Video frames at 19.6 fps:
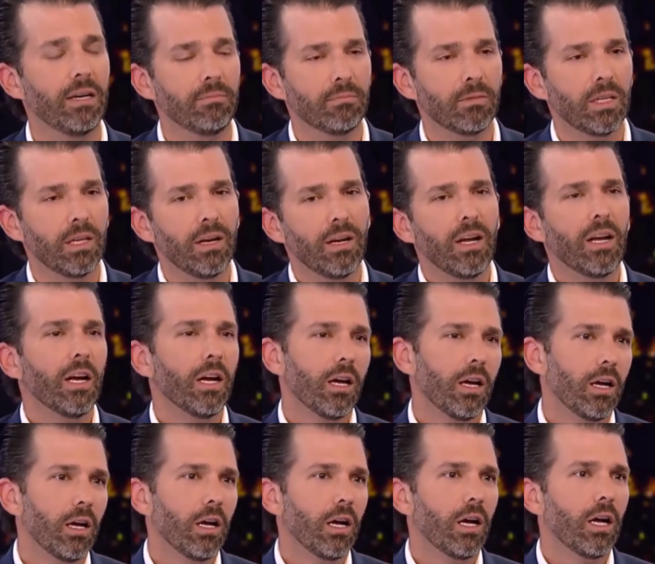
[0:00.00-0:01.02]
What was his
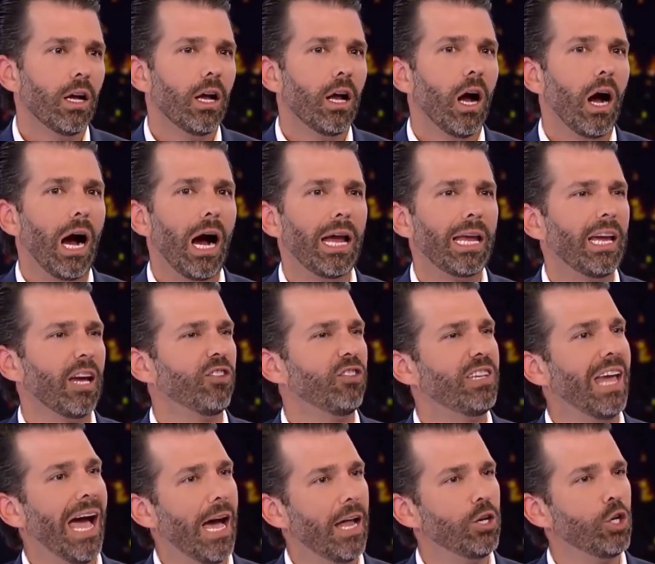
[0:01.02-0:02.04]
experience? I guess
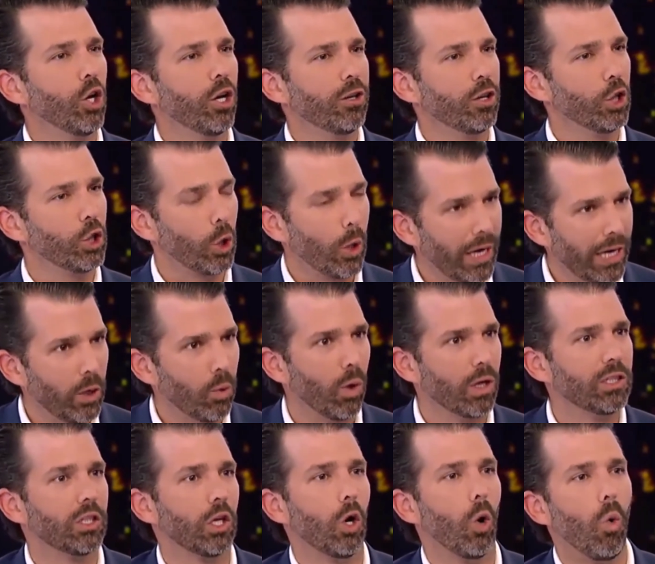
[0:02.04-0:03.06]
Dad took the train once
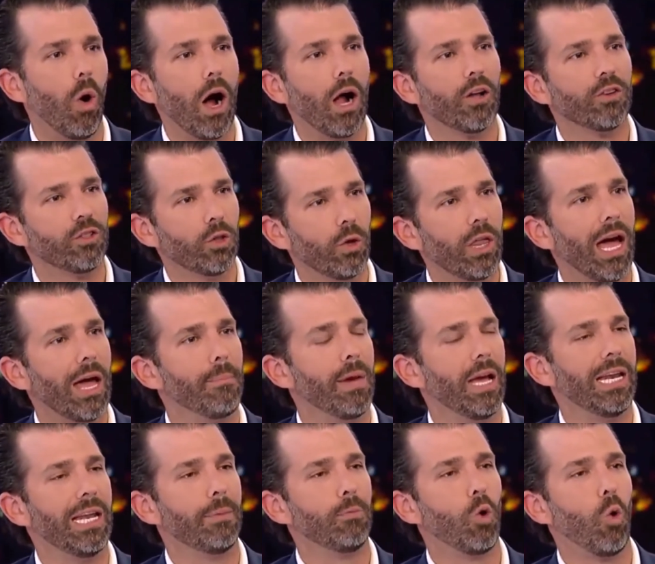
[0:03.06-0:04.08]
in a while, so that made
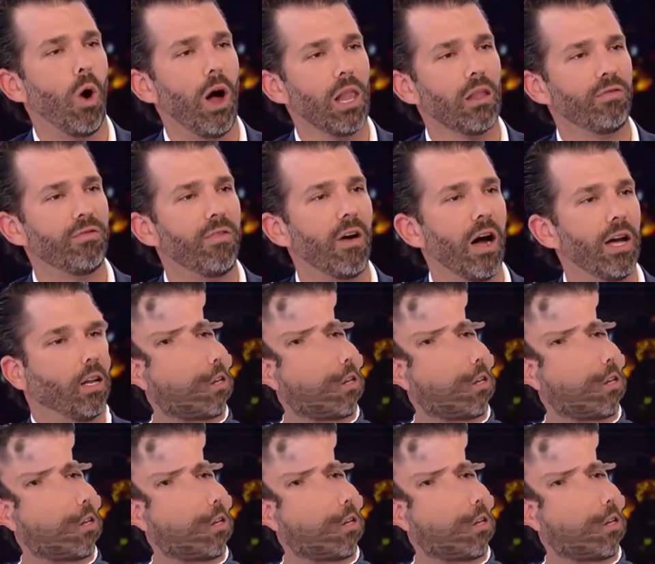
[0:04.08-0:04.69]
him qualified